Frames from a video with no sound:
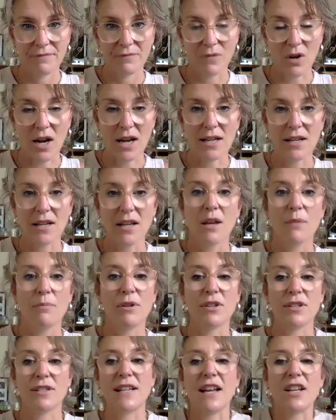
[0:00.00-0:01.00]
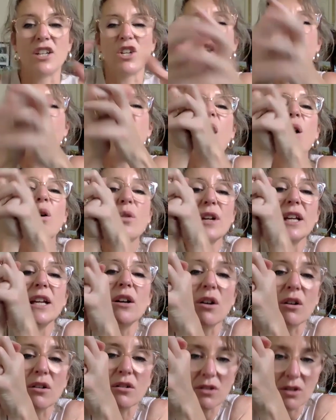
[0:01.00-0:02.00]
Right? Because now you're holding
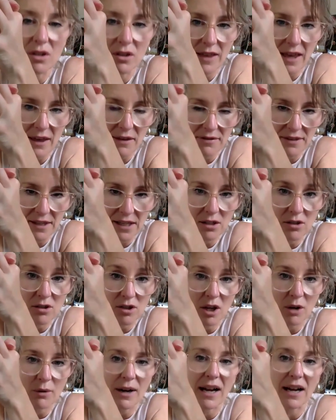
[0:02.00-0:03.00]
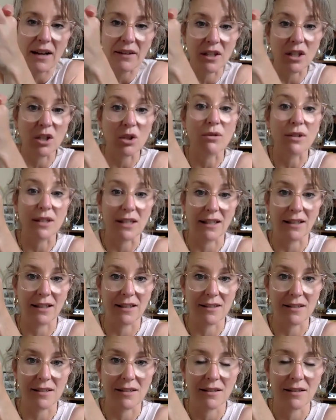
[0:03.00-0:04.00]
on to that thing so hard that you kill
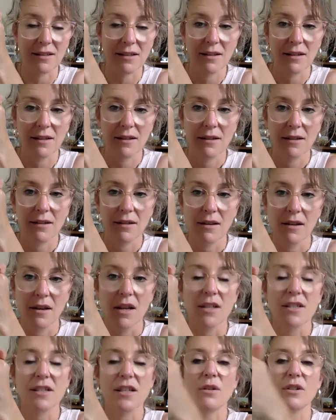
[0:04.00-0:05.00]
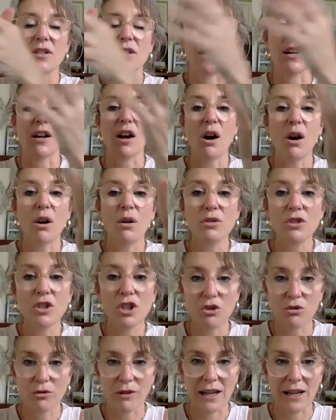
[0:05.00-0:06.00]
it. So it's like hold your
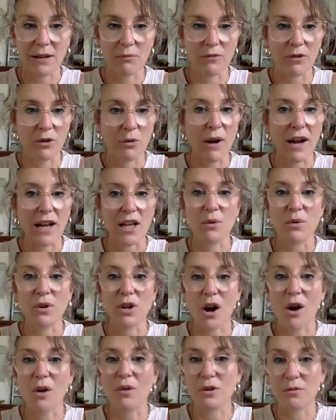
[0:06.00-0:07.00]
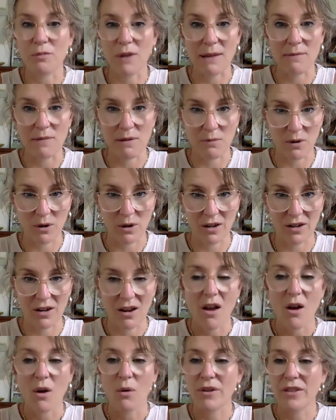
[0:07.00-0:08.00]
dream the way you would hold a baby bird,
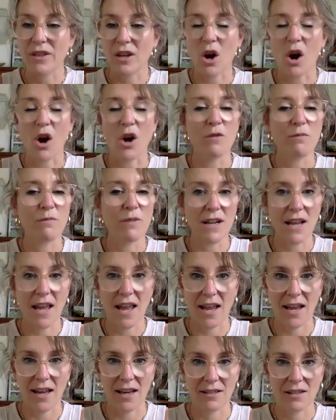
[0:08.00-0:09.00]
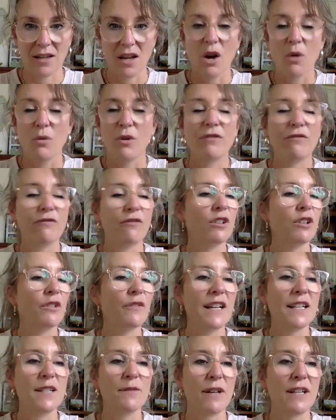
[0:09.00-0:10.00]
with an open hand, with full of
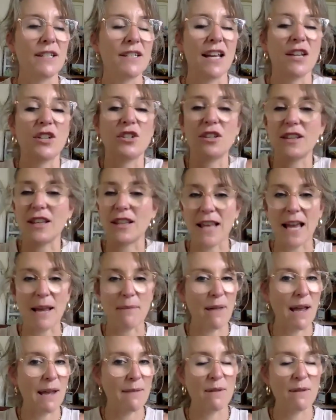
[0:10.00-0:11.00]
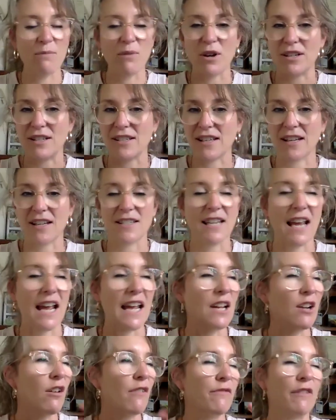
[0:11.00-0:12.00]
expectation that that baby bird is going to
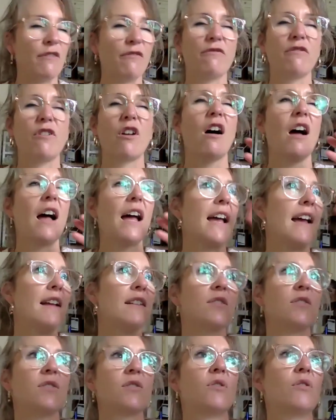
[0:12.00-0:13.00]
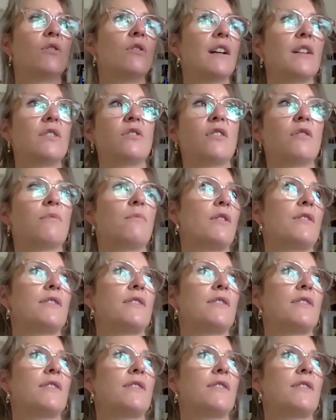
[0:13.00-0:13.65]
take off and fly and soar and do have